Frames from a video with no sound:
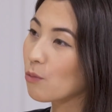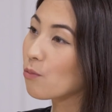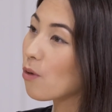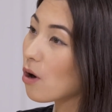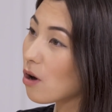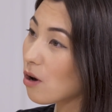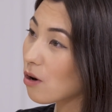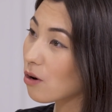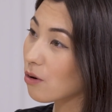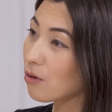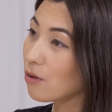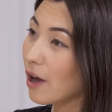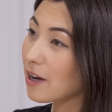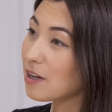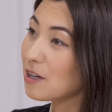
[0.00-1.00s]

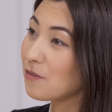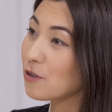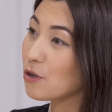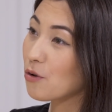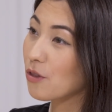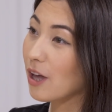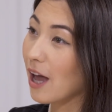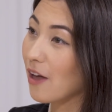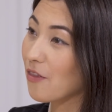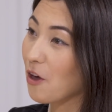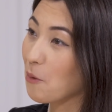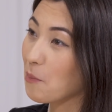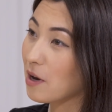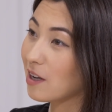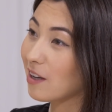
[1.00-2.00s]
Whoa! I didn't even know they had
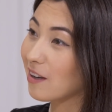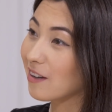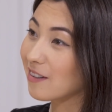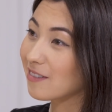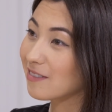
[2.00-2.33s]
that many.